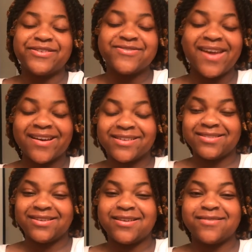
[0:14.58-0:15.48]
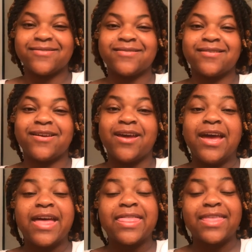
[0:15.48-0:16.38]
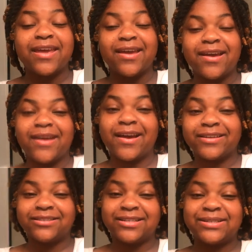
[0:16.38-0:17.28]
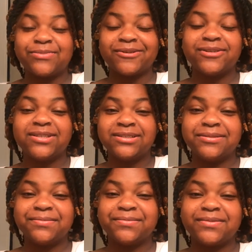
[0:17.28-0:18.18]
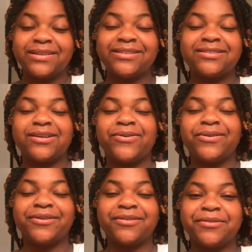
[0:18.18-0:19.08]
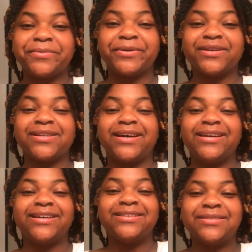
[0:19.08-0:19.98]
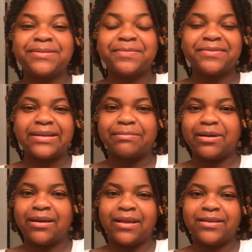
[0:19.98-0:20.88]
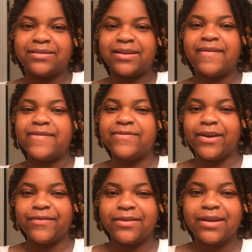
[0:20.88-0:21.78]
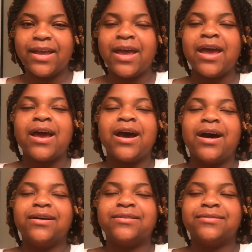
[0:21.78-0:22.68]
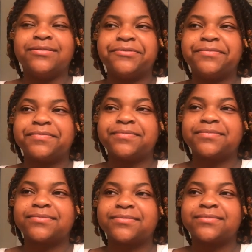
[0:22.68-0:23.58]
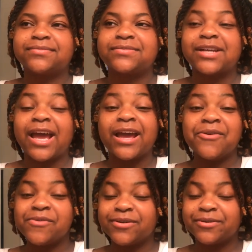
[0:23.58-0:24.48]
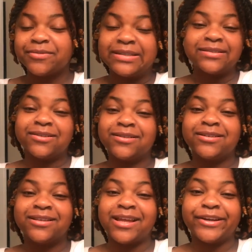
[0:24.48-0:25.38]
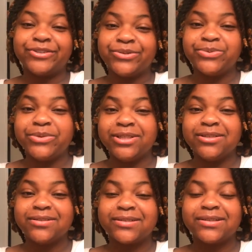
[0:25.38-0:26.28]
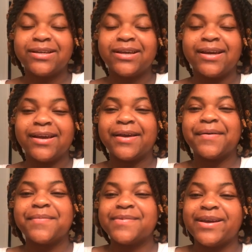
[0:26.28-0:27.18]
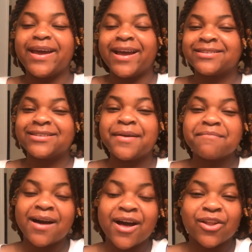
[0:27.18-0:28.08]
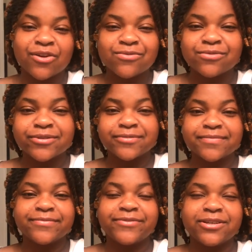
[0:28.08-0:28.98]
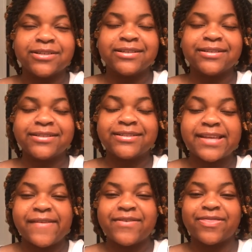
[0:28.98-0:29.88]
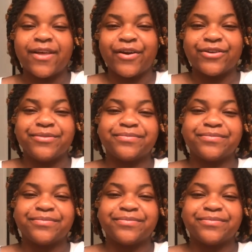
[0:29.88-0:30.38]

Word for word: know y'all can tell that I just woke up. It's so early, bro. Like, it's probably like 7:50. I ain't woke up this early in like 2 weeks. But I set my alarm for 7:30,